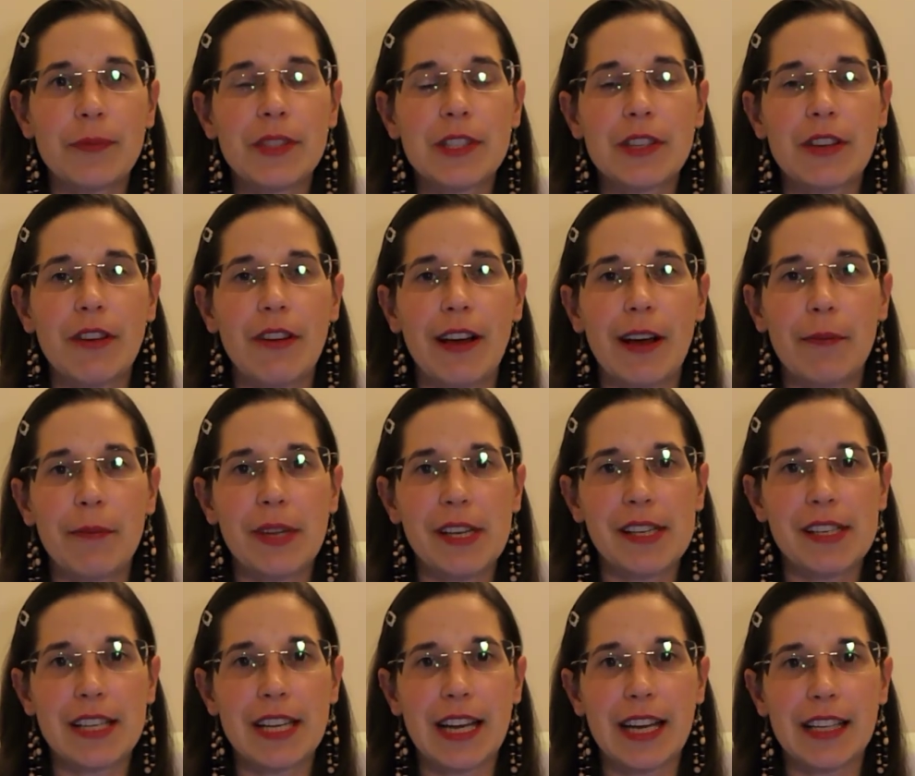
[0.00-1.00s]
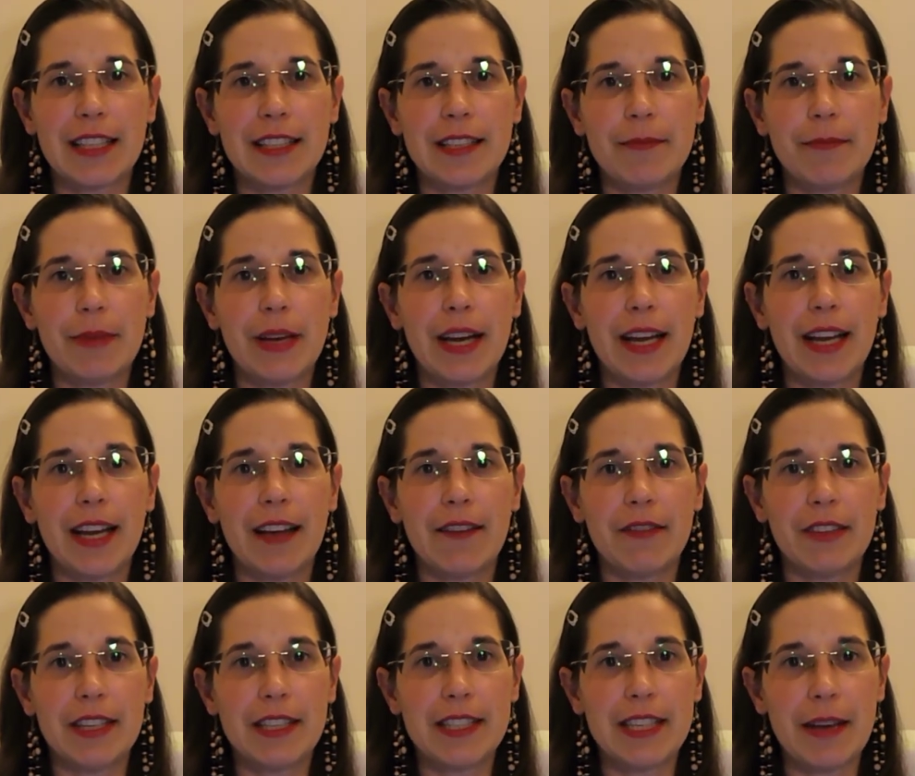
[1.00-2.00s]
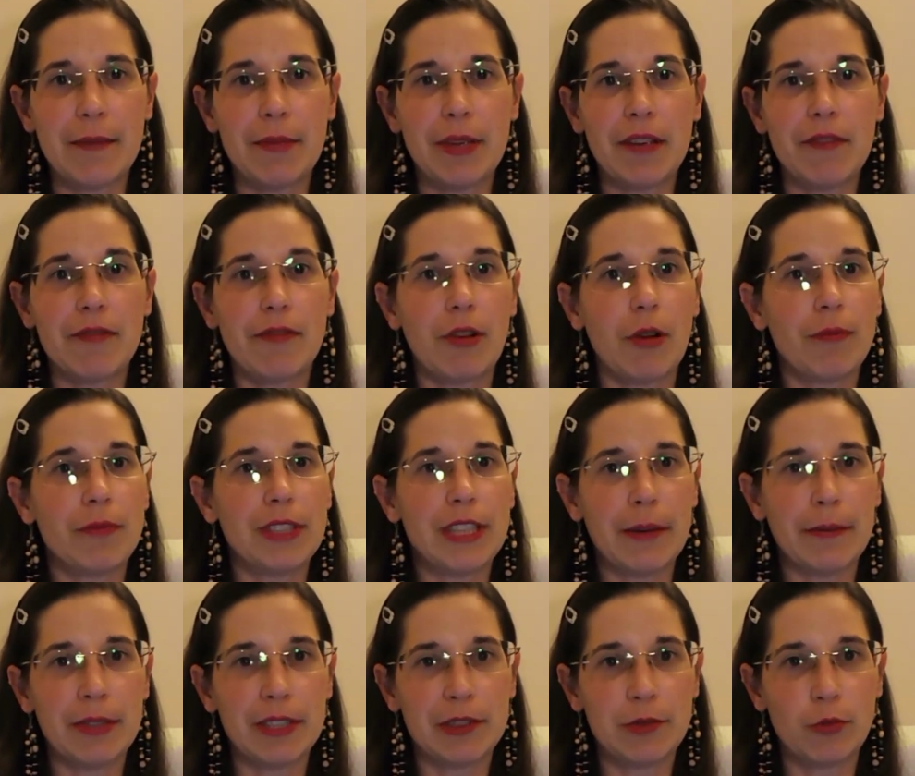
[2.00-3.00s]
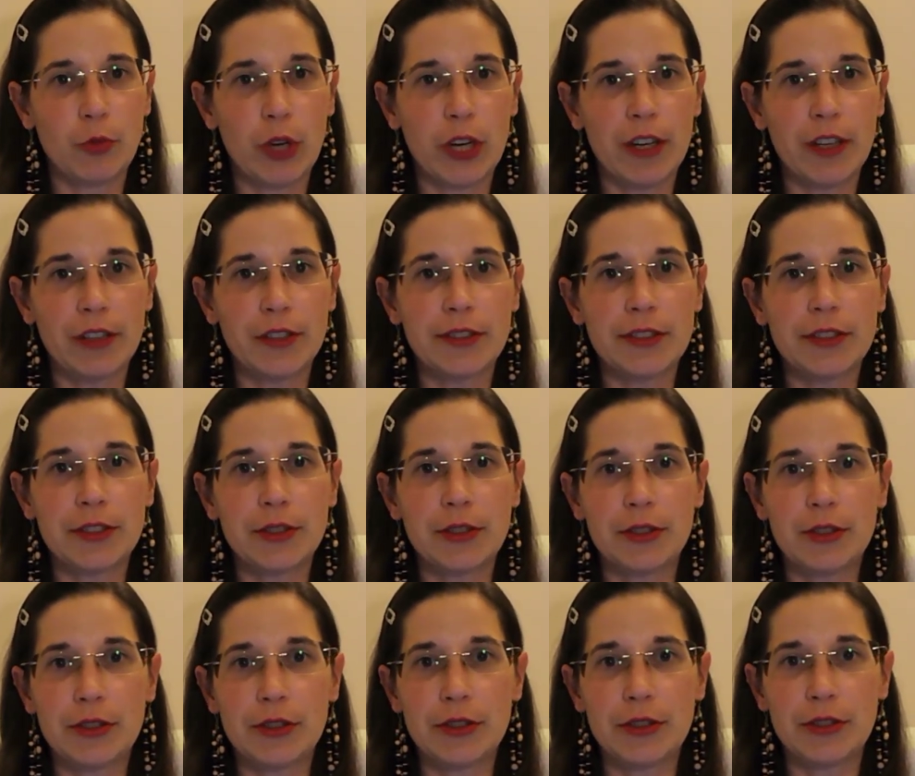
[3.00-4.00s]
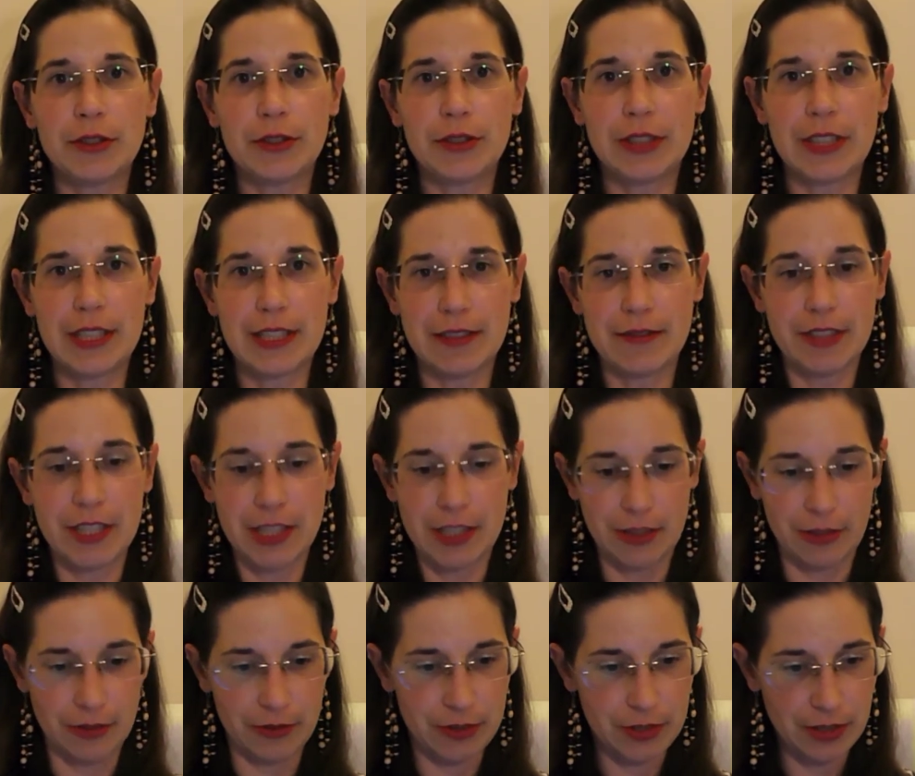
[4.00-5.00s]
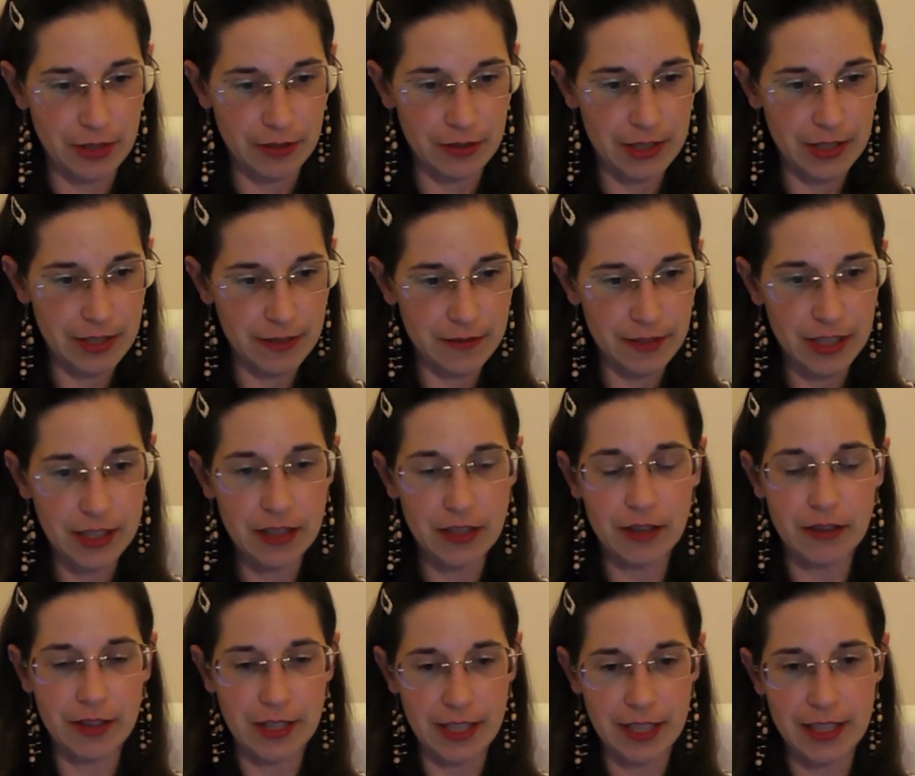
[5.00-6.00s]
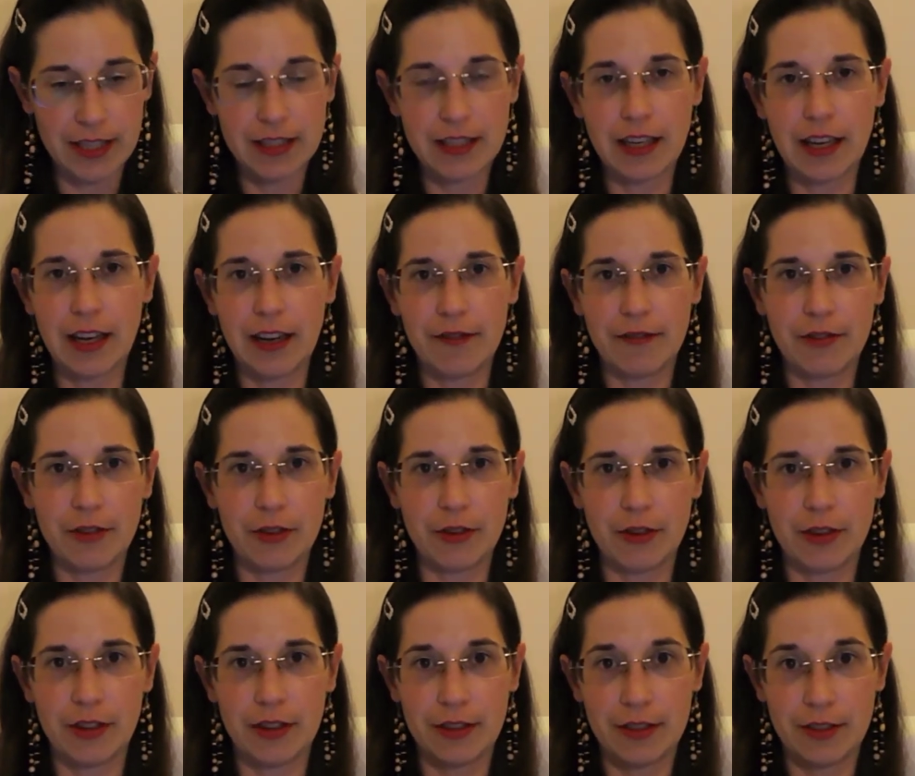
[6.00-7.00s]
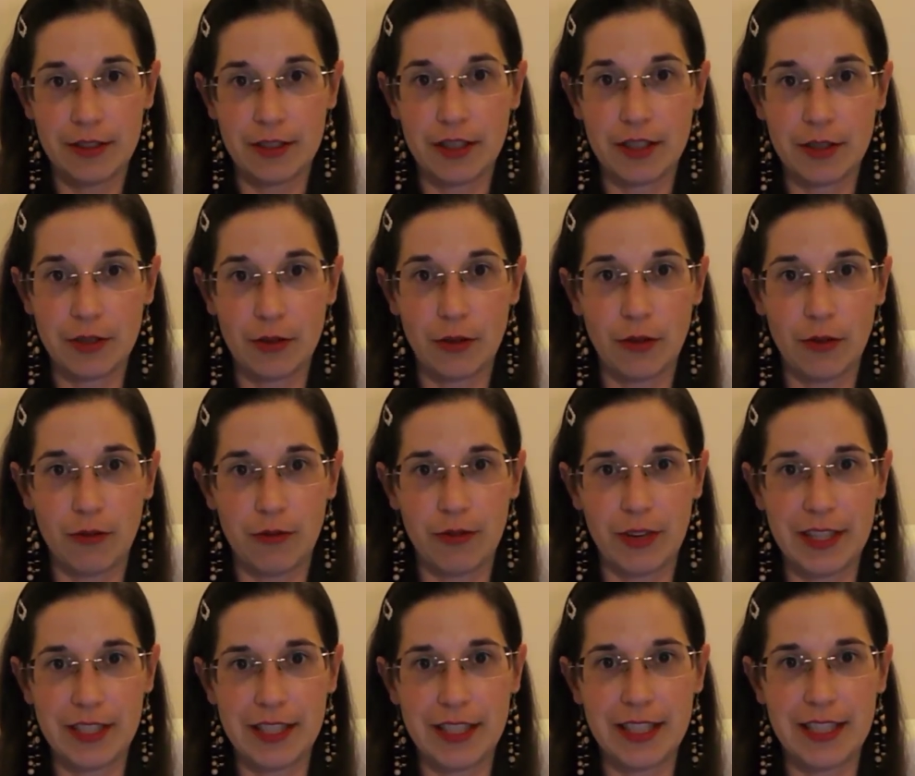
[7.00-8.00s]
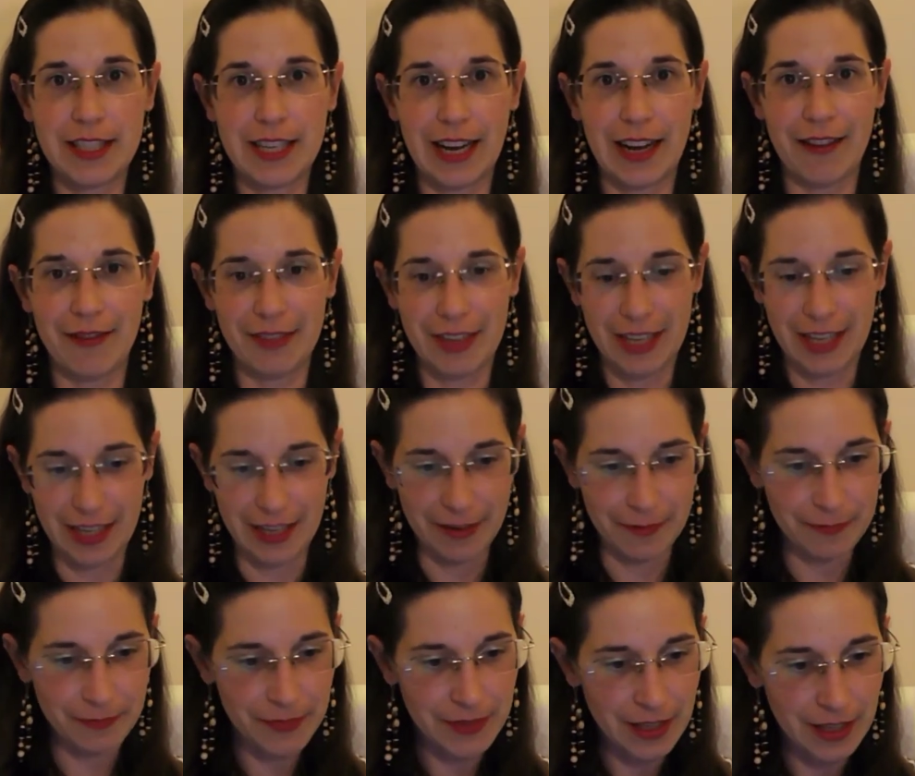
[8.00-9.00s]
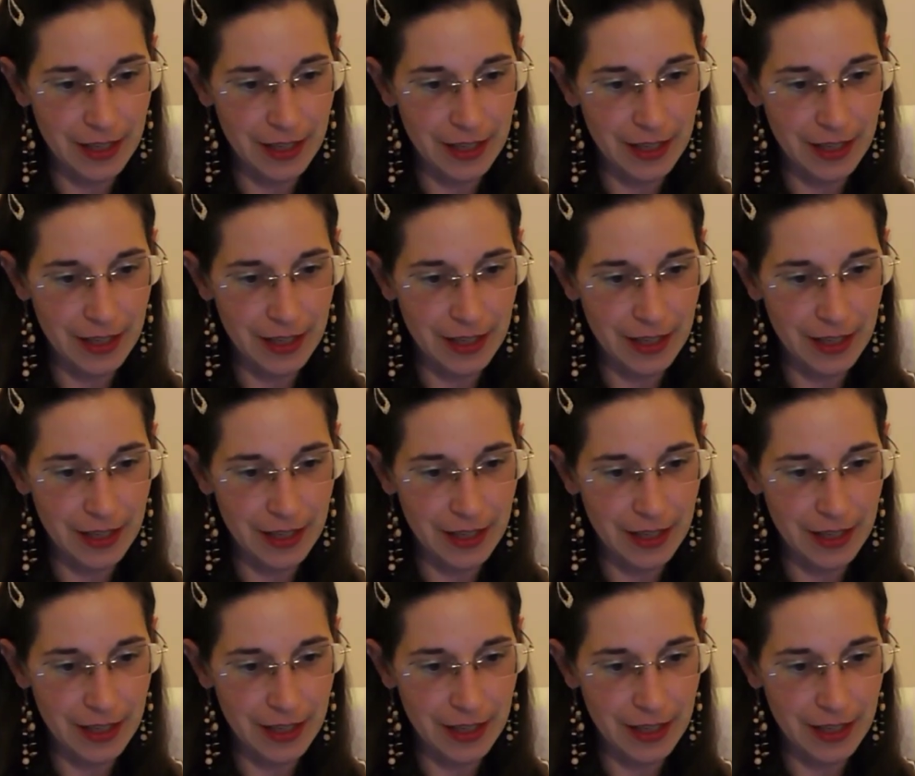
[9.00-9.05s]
So I've been tagged in by lovely Debbie from Debbie's World to do this video. So this video is, I've got it all written down here.